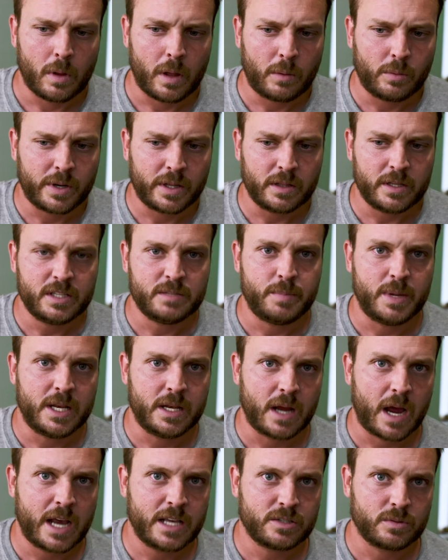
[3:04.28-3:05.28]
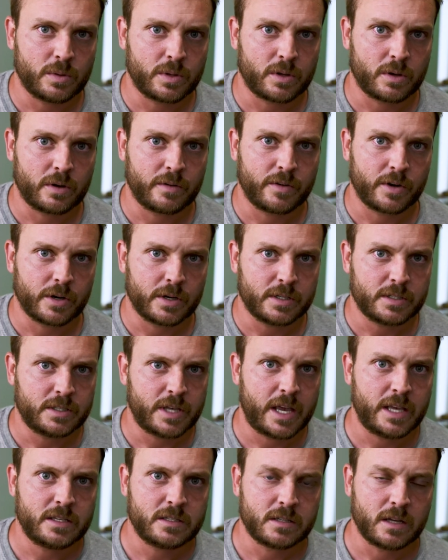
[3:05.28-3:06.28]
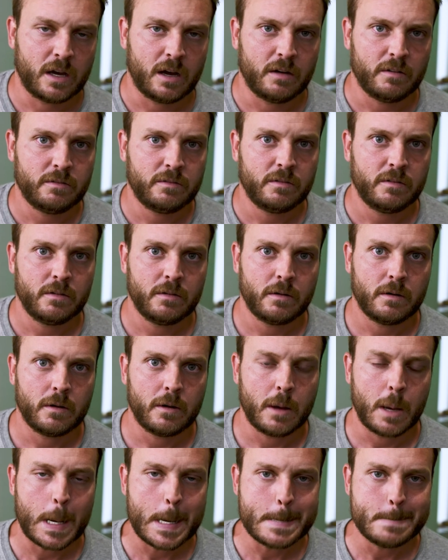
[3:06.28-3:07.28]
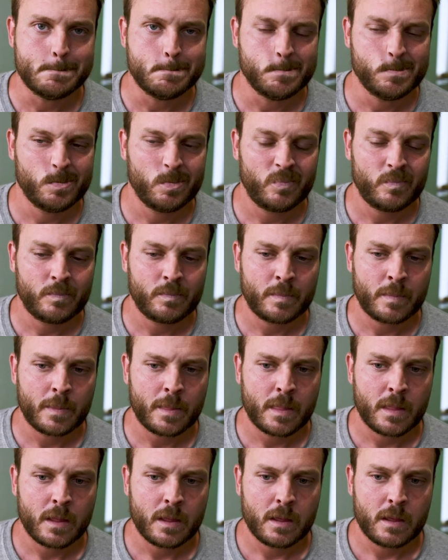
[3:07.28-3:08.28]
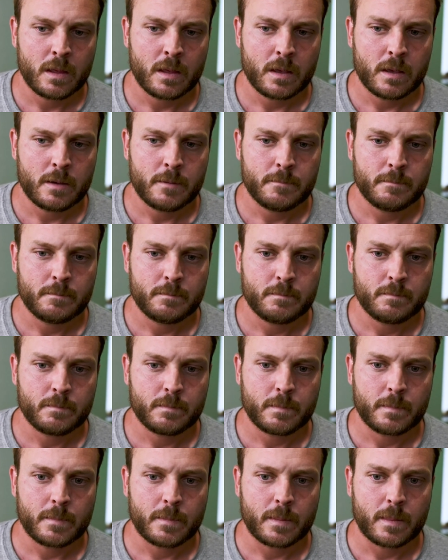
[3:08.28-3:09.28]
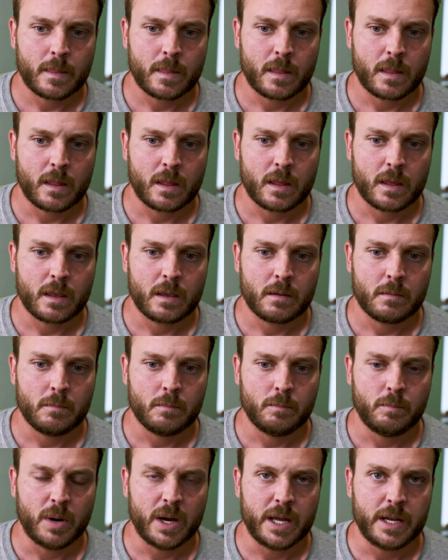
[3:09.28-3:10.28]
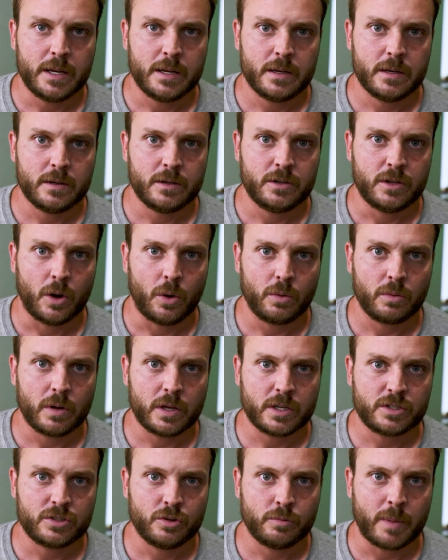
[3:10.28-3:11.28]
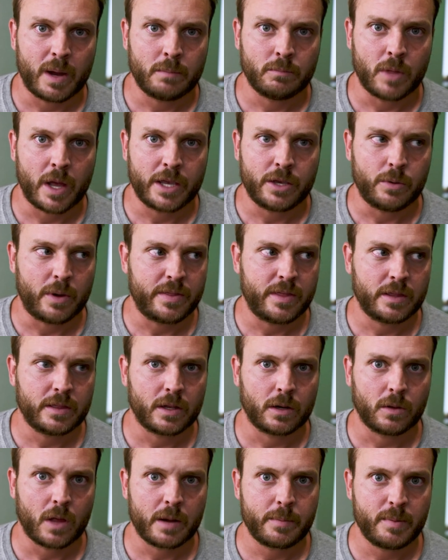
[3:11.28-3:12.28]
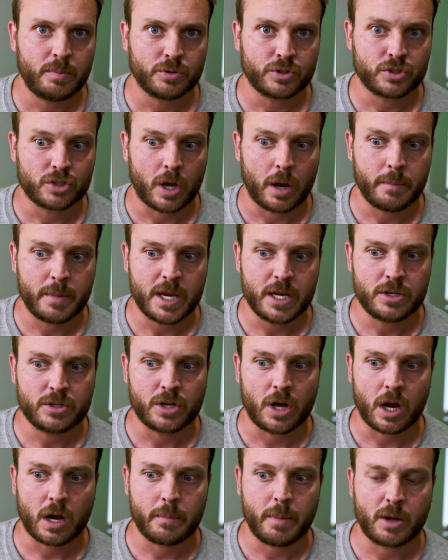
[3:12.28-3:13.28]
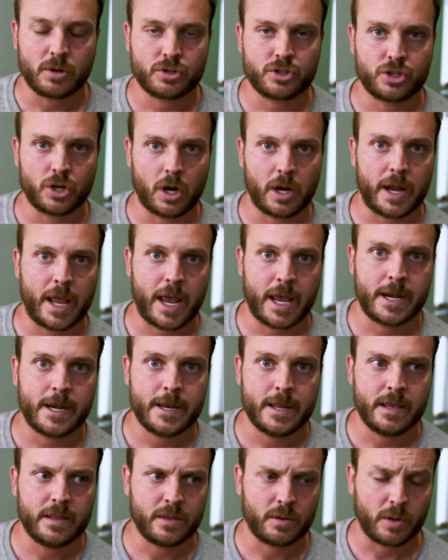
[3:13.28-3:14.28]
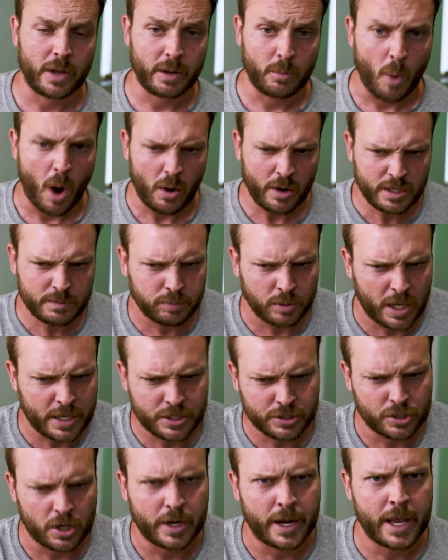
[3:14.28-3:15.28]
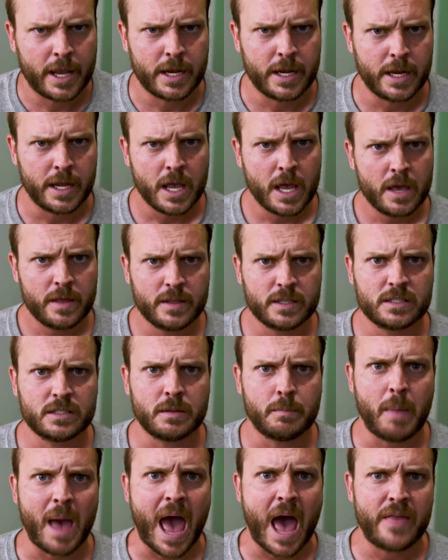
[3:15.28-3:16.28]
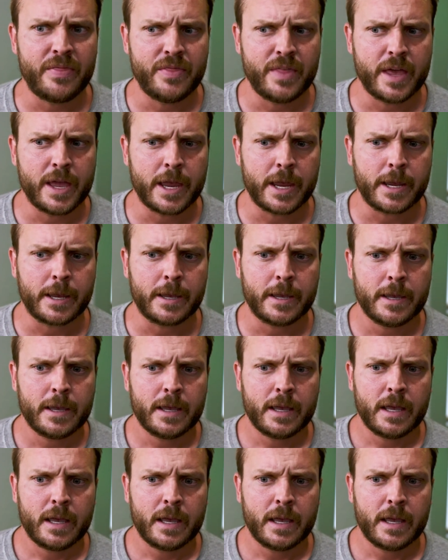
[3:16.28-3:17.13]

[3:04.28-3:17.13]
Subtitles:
would at least be nice with her if you're gonna say stuff. But don't assume I'm like you. I think that a lot of people saw me talk about Sean Hannity and they're like, wow, he's polite to Sean Hannity. This is a bad thing.